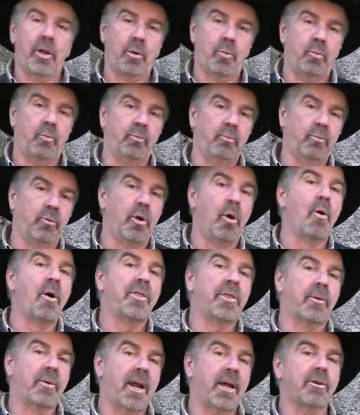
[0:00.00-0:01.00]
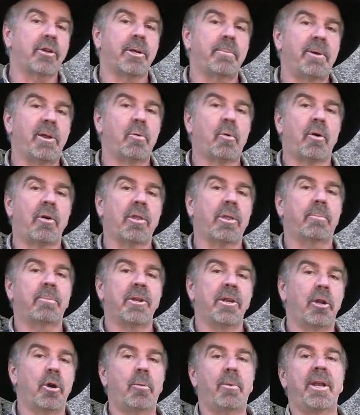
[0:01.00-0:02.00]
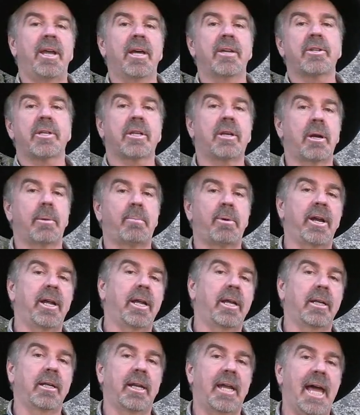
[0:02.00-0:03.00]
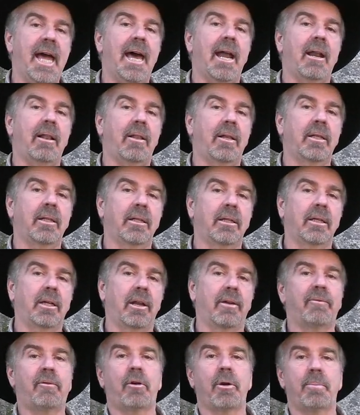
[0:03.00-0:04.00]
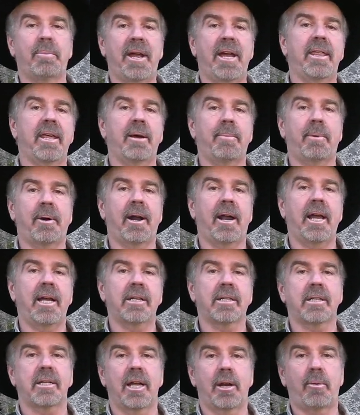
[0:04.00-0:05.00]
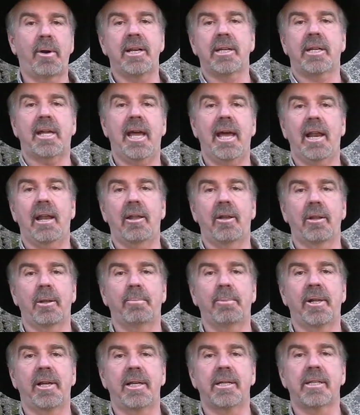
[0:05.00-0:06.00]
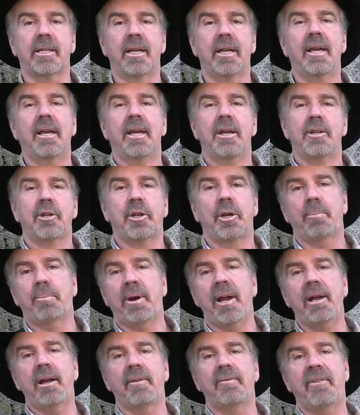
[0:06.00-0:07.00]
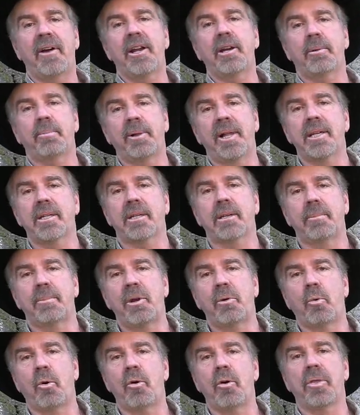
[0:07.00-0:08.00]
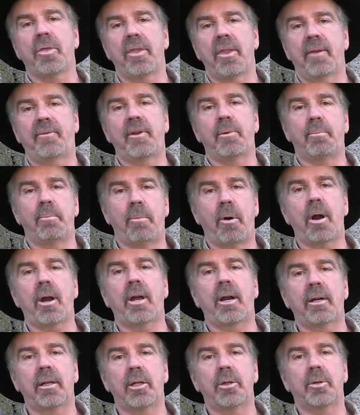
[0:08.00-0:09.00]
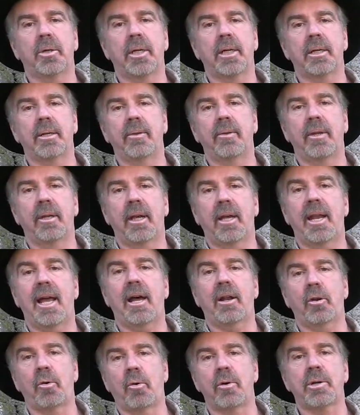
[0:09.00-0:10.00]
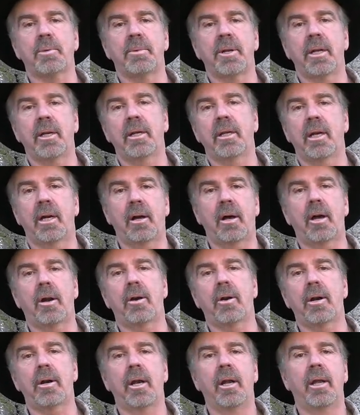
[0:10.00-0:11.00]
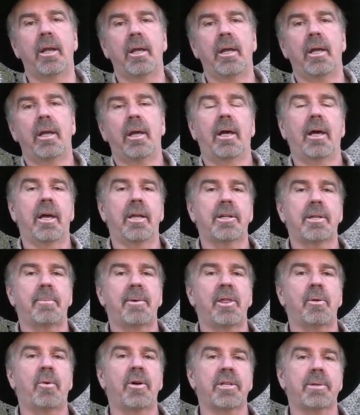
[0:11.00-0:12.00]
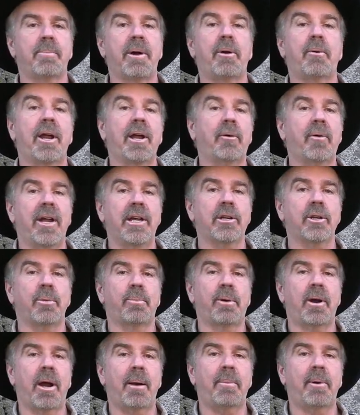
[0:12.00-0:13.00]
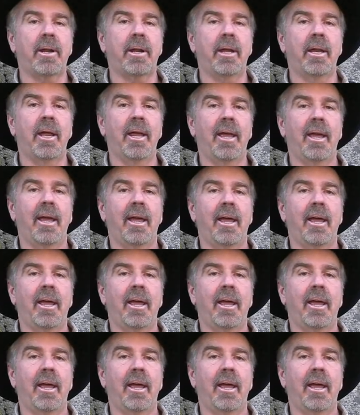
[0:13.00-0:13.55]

you know what the ground should be worth, but nobody else is going to bring in cattle, can afford to pay that price and raise cattle on the place. So you're probably going to find your place going to be worth, if you market it to an outdoorsman, a hunter, somebody that wants to buy recreational property.